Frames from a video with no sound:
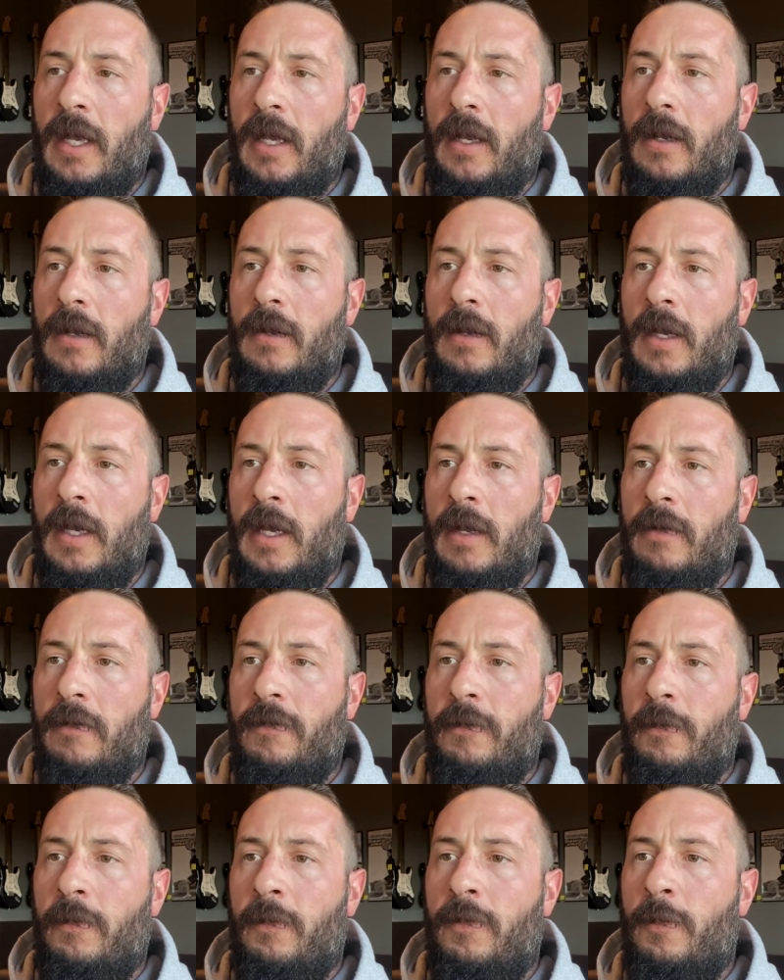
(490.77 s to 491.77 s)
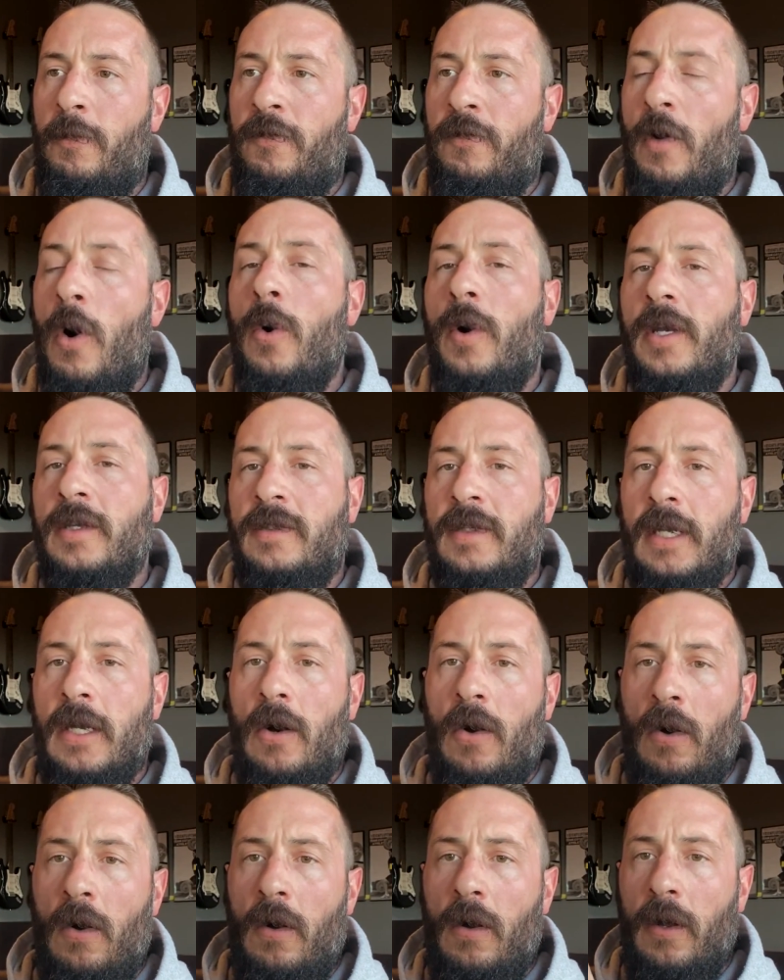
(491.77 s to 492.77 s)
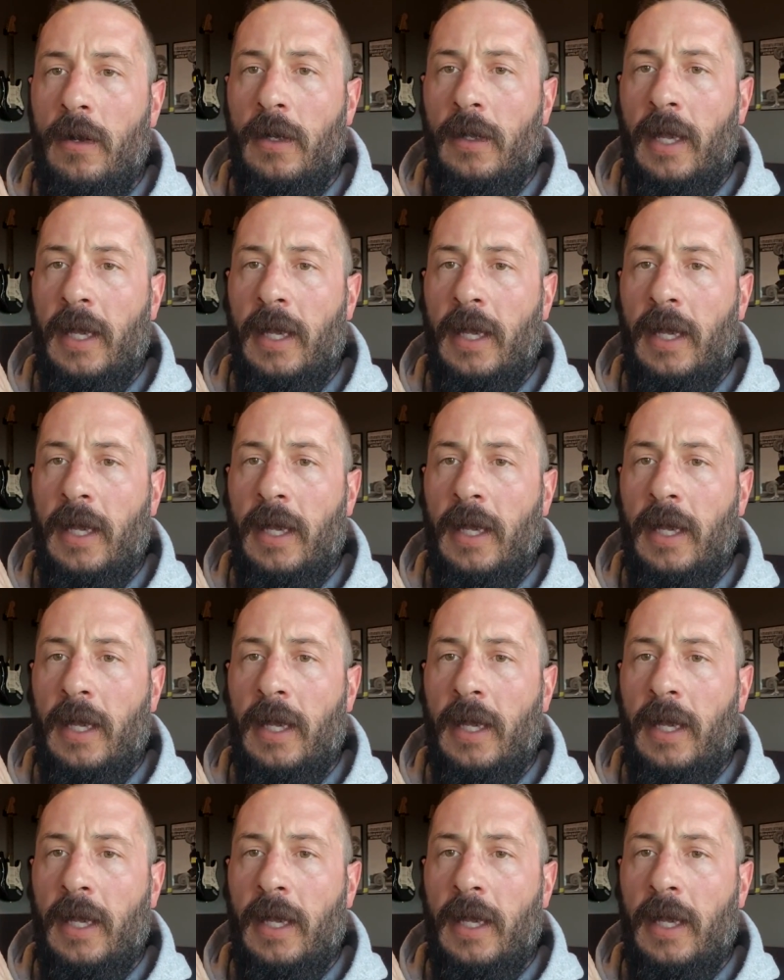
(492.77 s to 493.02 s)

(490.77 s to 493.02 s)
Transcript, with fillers: And, and focusing on,